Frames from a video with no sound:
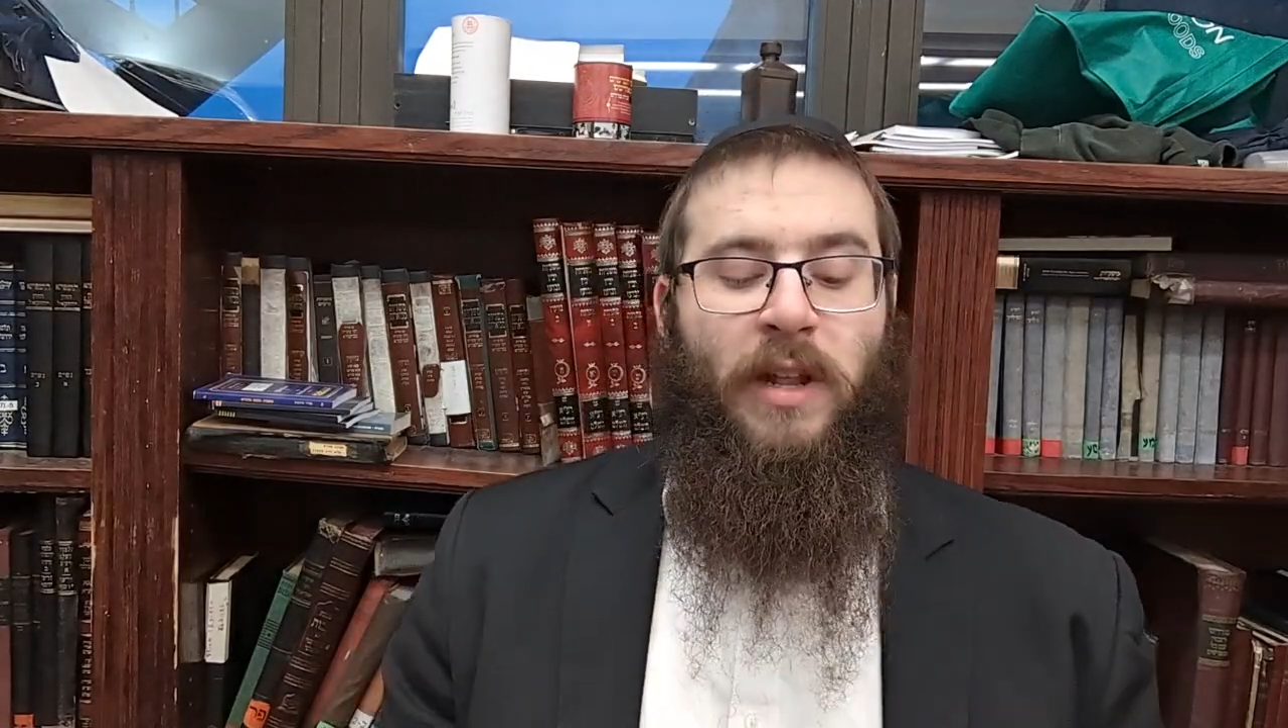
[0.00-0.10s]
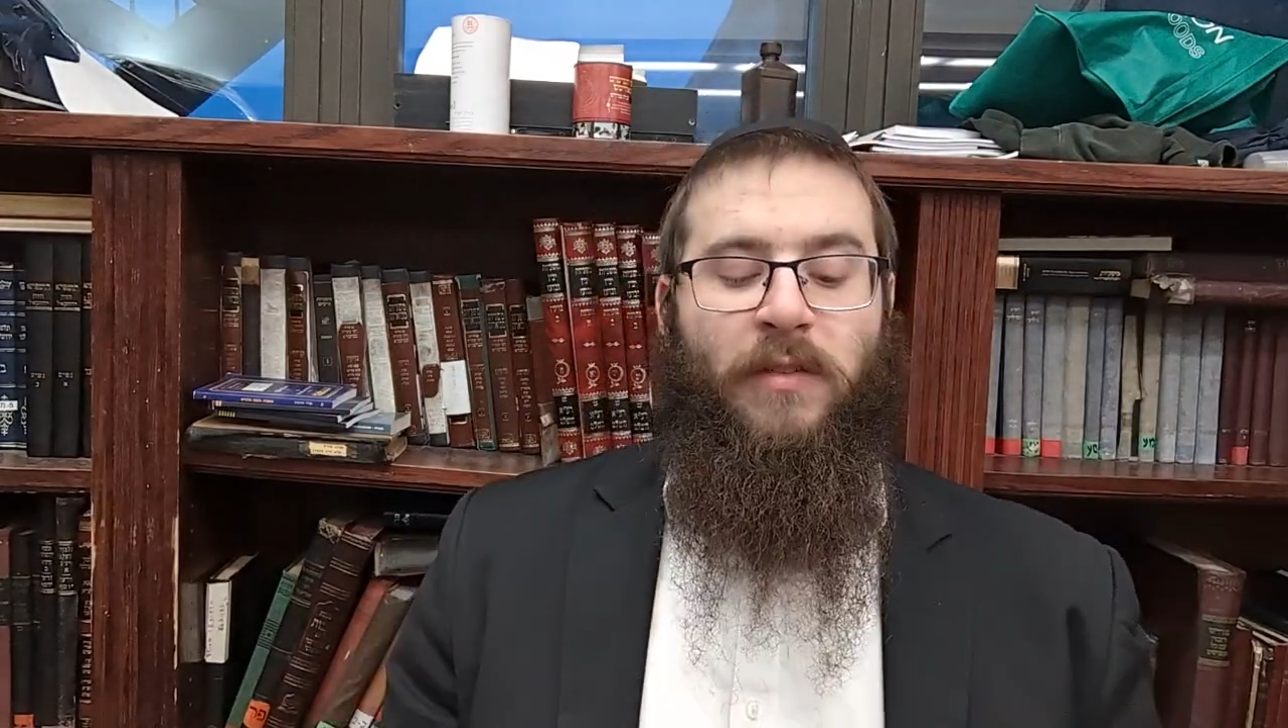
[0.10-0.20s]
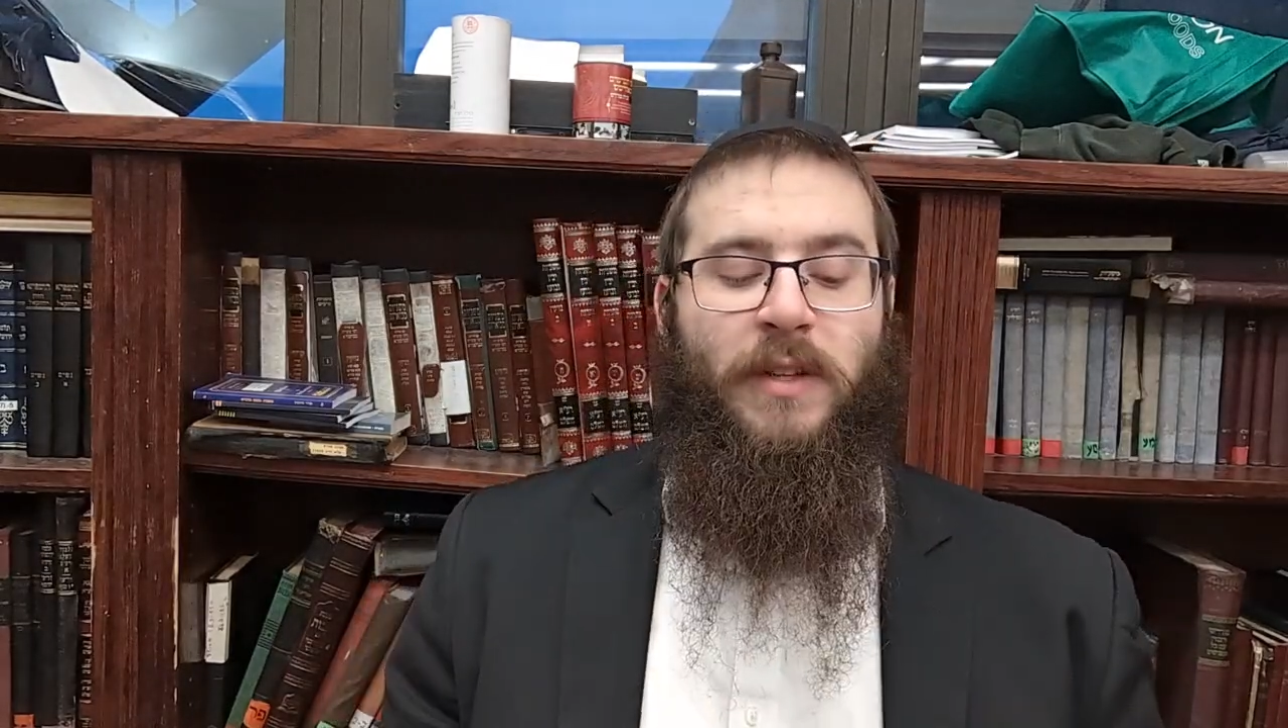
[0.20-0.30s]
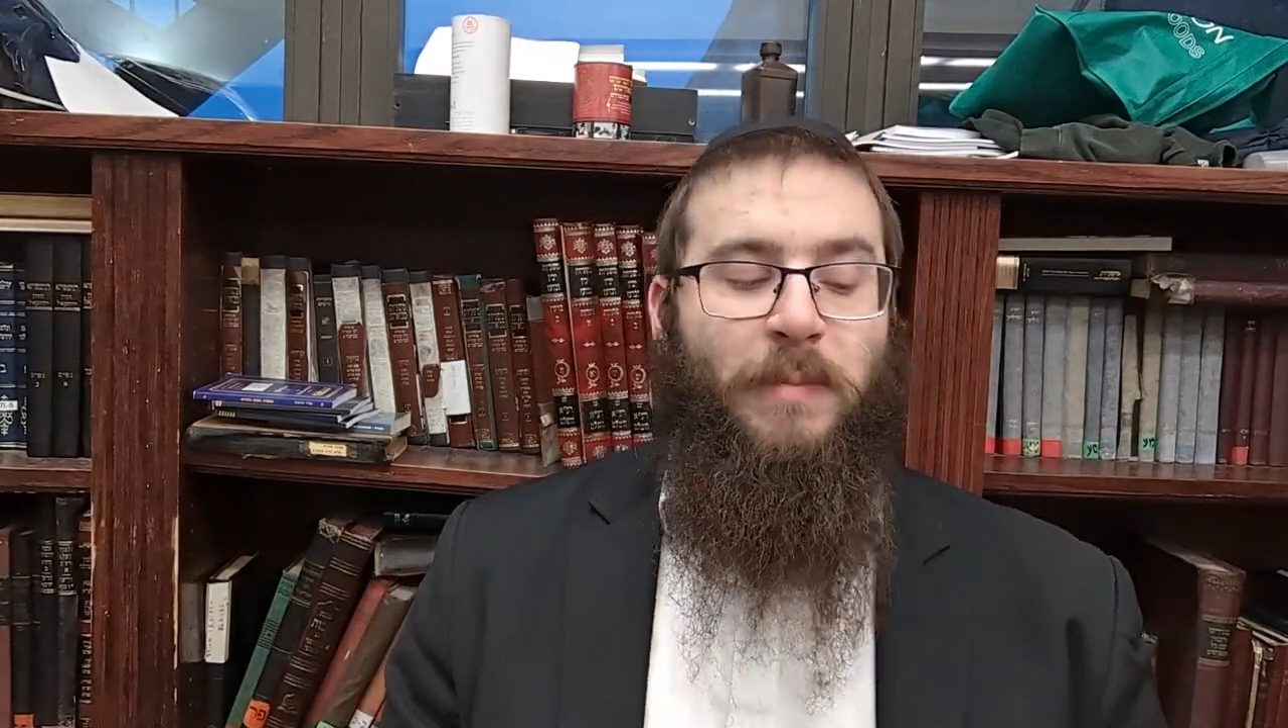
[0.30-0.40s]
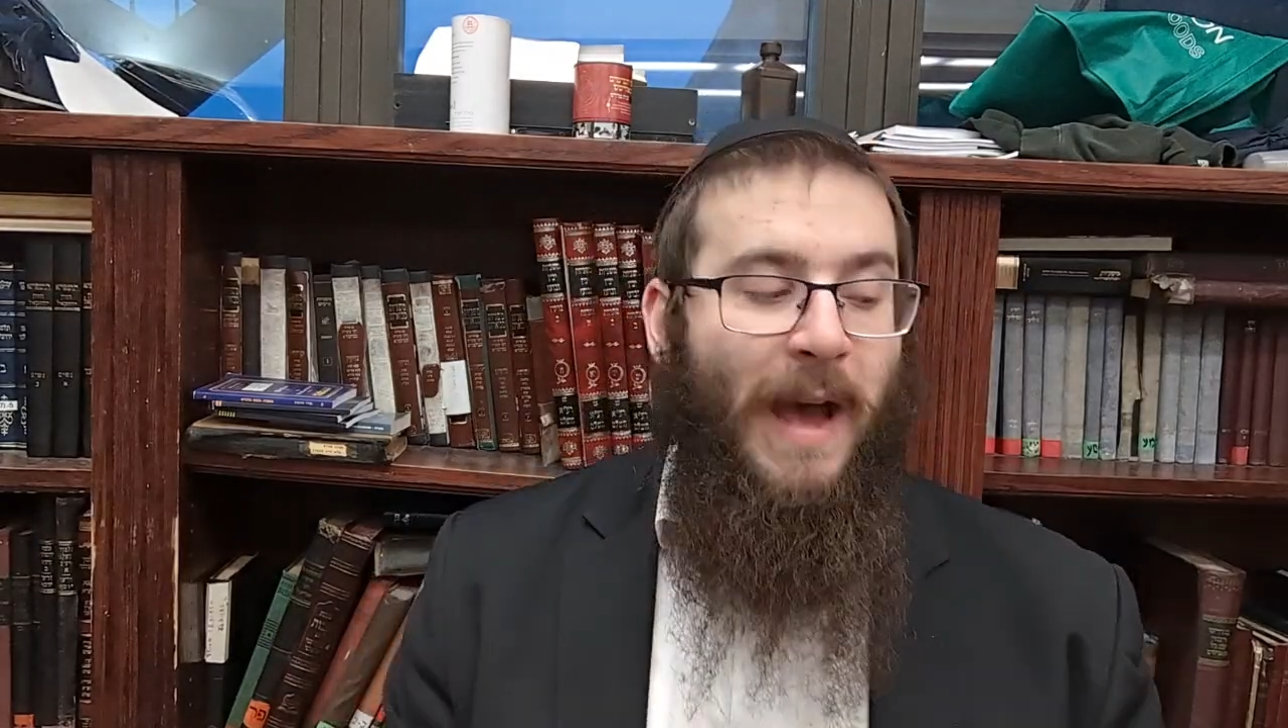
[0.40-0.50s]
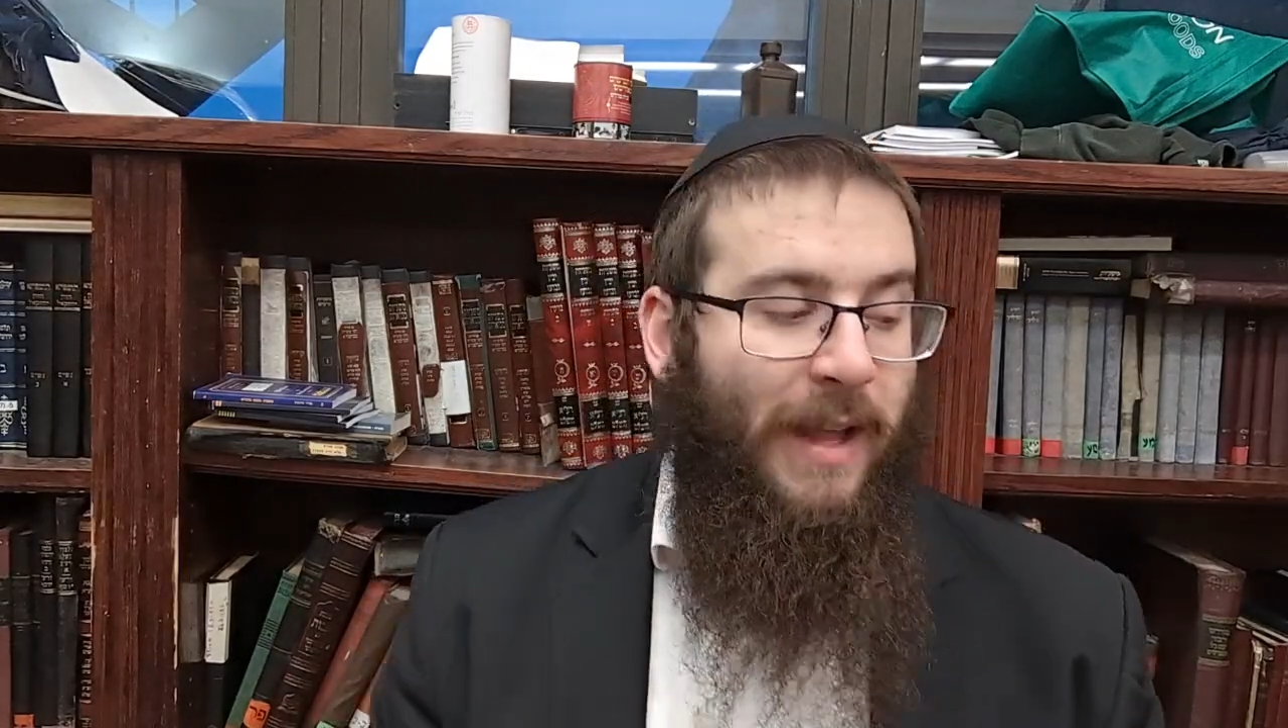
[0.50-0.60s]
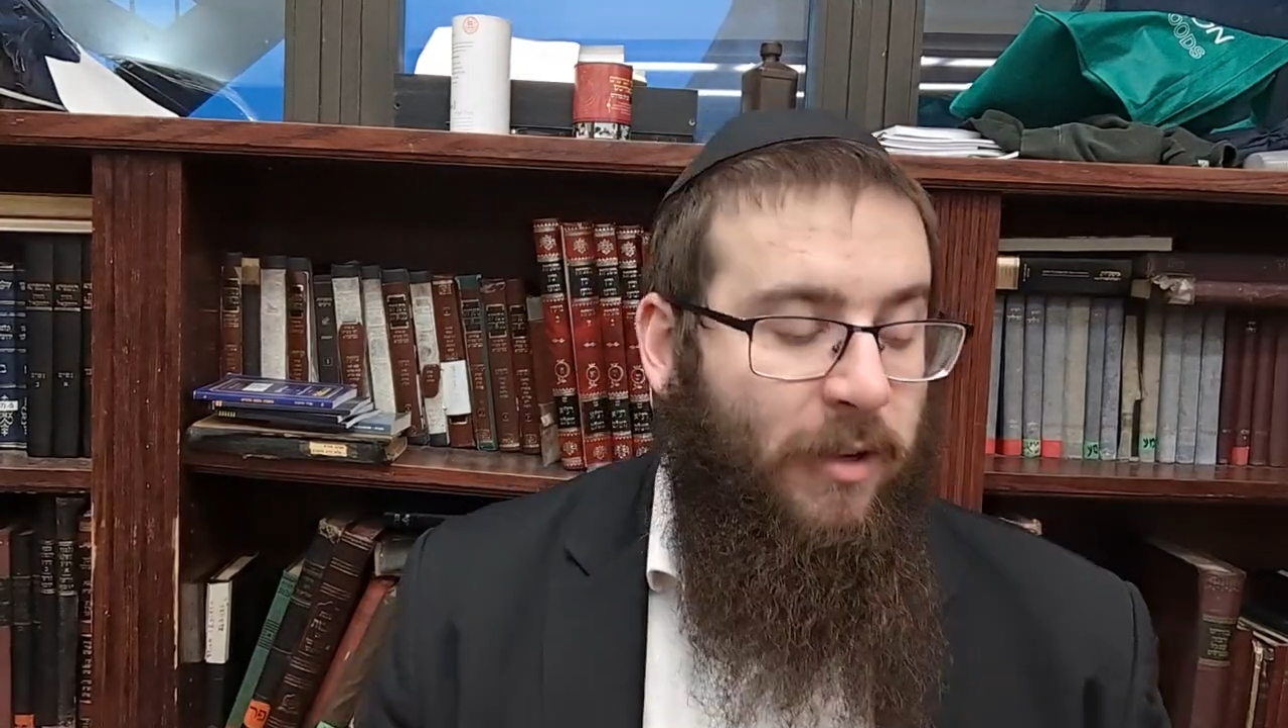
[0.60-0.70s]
of his bad